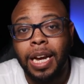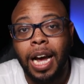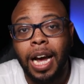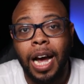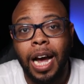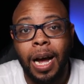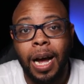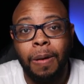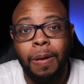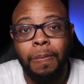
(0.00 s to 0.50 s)

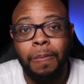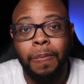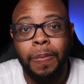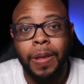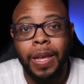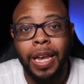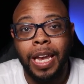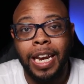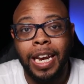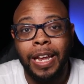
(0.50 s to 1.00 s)
And
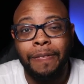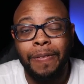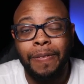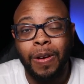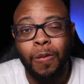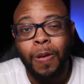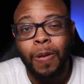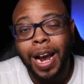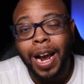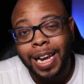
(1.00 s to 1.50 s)
if
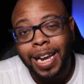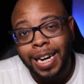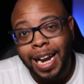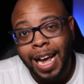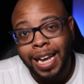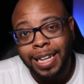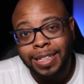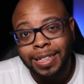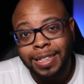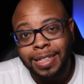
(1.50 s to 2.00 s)
it
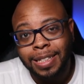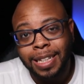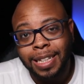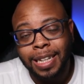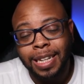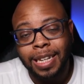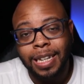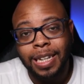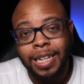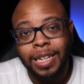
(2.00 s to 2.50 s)
recognizes
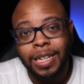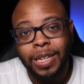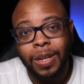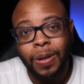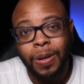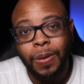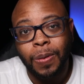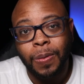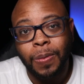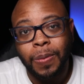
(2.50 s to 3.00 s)
it,
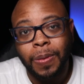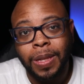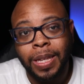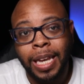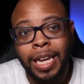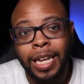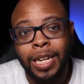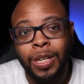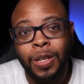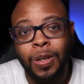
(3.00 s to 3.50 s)

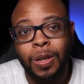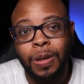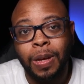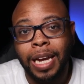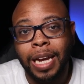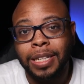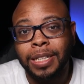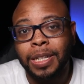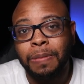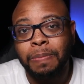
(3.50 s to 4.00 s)
then you could
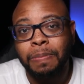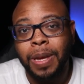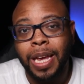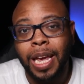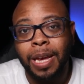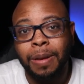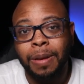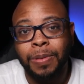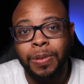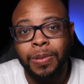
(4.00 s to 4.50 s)
actually be
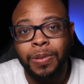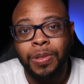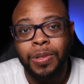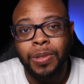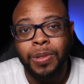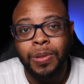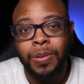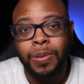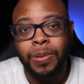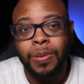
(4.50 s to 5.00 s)
able
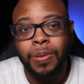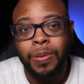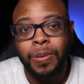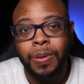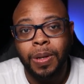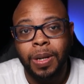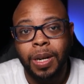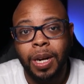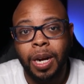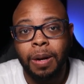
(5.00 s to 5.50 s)
to
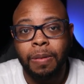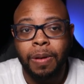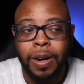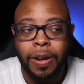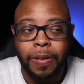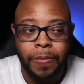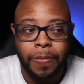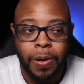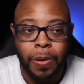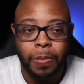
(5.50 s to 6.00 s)
upgrade
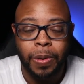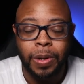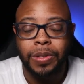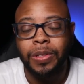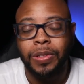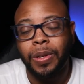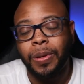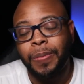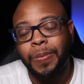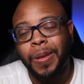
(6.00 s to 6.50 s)
the firmware.
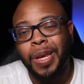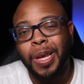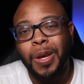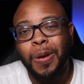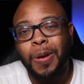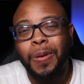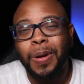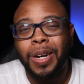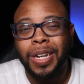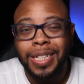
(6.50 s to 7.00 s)
So
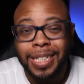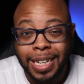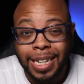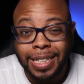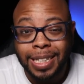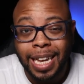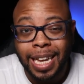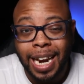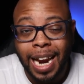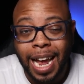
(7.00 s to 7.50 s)
we're going to
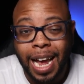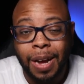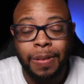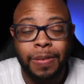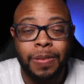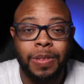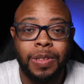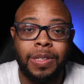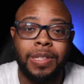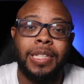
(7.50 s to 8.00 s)
test that out,
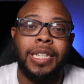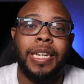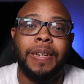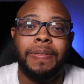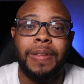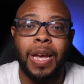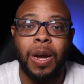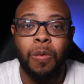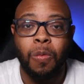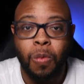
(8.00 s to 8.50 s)
see
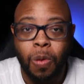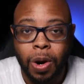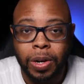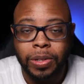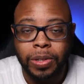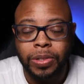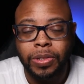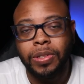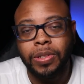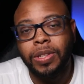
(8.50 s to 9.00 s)
if that
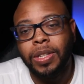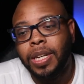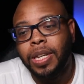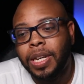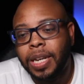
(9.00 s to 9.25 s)
works.